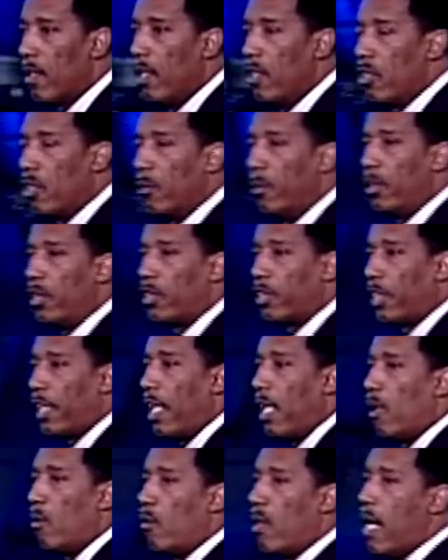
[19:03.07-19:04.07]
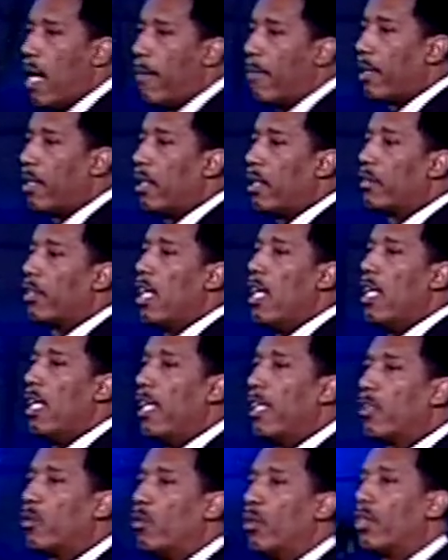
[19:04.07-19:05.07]
You're going to be scared. Why? Because
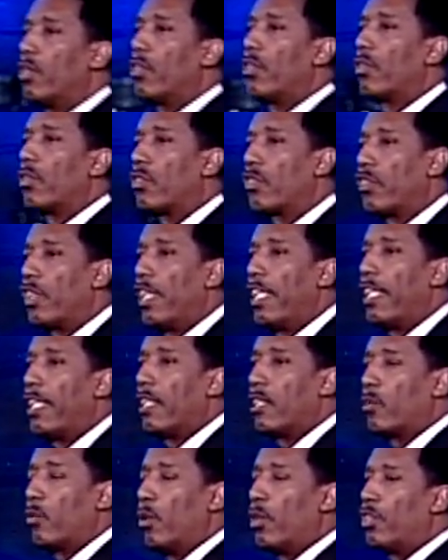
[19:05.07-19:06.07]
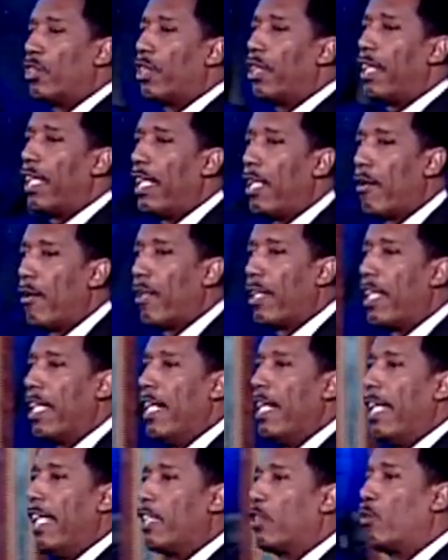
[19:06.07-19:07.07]
it's what you're seeing. It's what you're hearing.
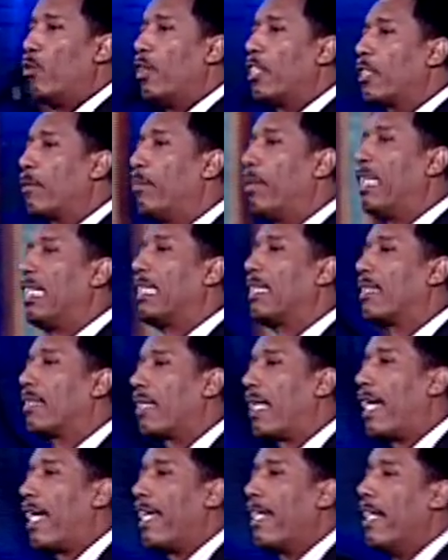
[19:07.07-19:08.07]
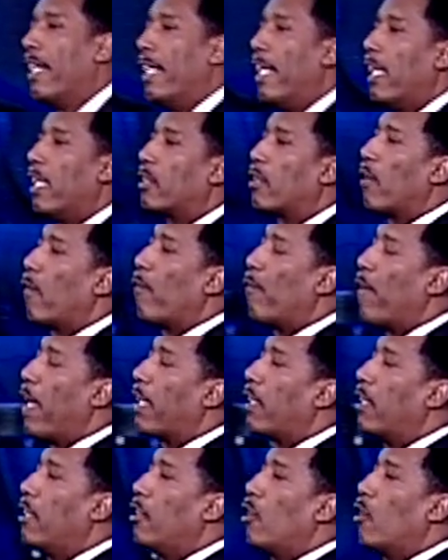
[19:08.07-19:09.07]
It's what's being said. It's
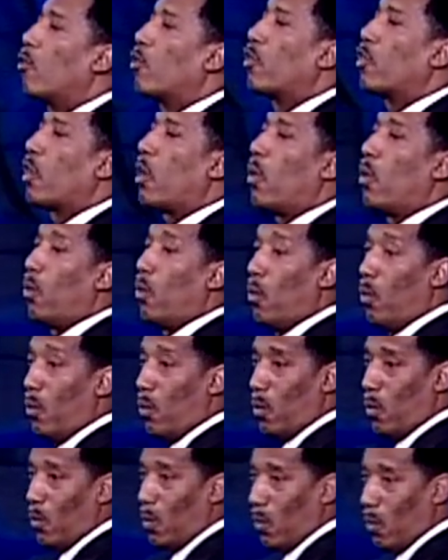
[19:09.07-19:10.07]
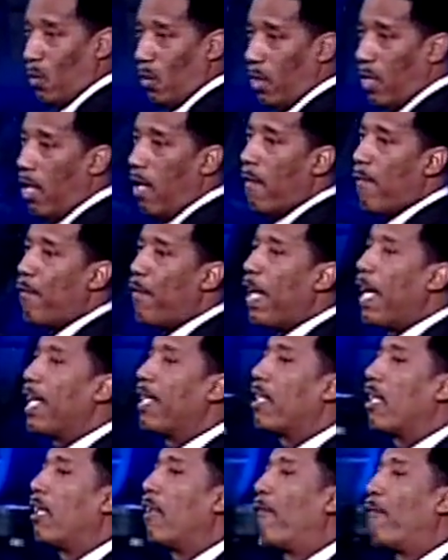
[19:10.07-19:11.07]
affecting your soul.
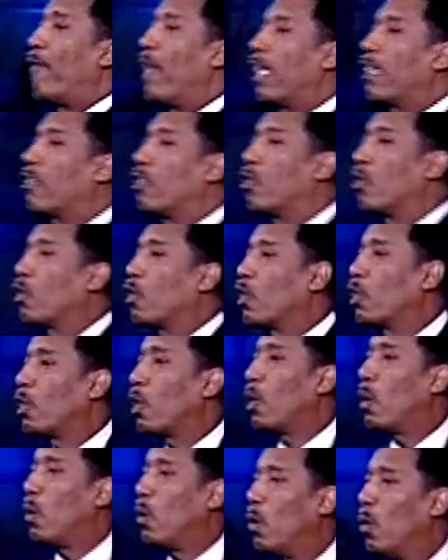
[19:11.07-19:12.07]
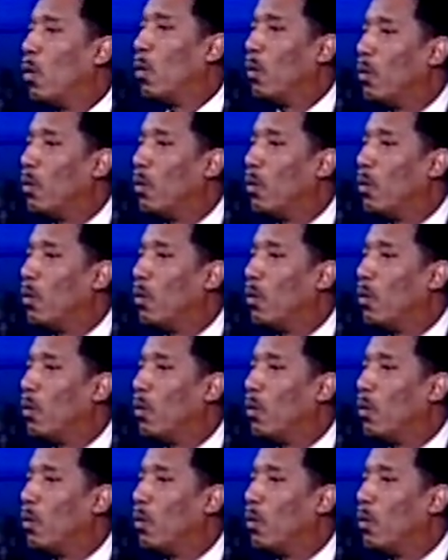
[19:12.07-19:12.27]
Faith affects your soul.